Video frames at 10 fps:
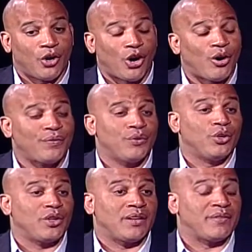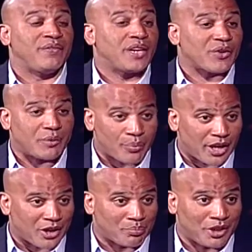all full of very
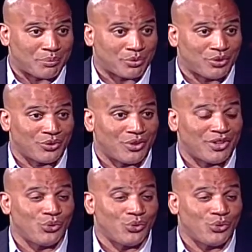proud people